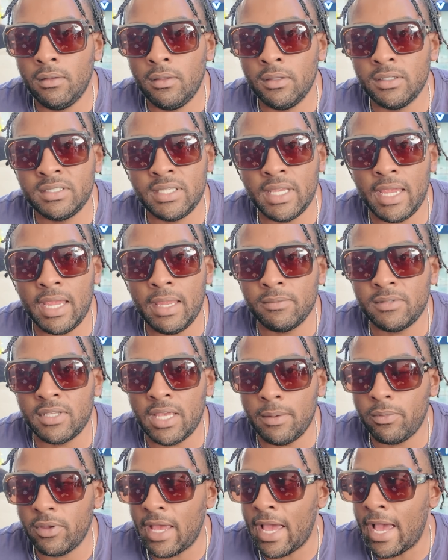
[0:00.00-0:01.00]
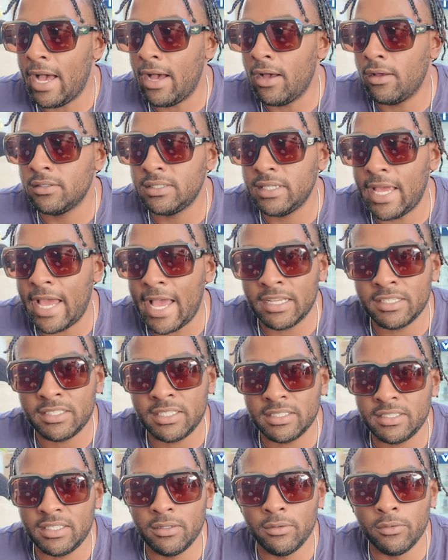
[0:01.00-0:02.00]
the same type of
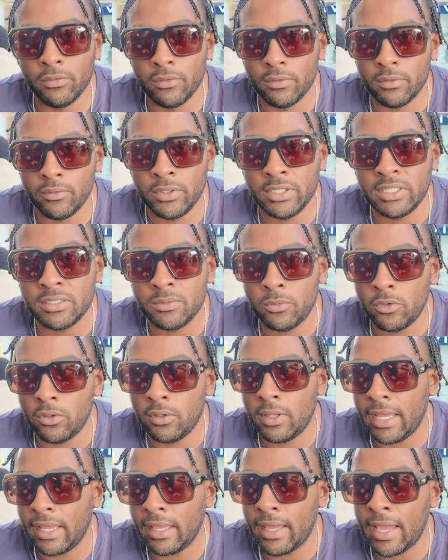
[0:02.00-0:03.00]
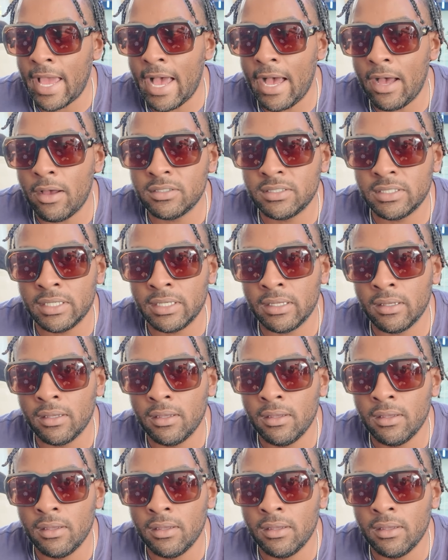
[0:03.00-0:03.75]
access to reasonable, housing.